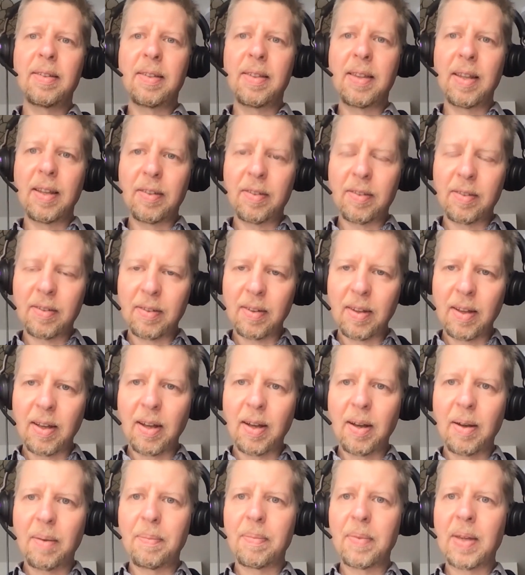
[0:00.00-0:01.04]

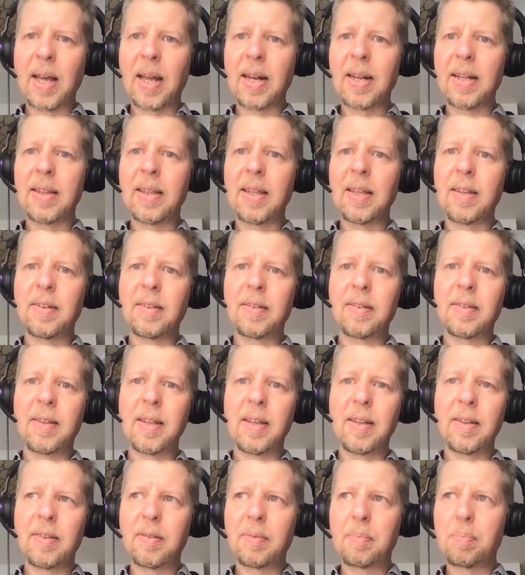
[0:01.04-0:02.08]

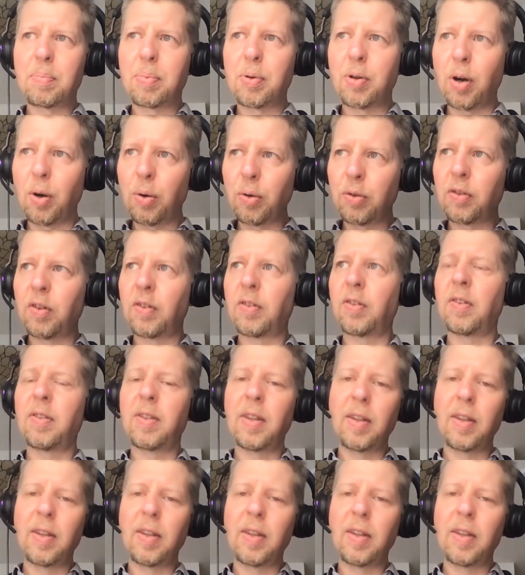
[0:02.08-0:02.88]
these processes,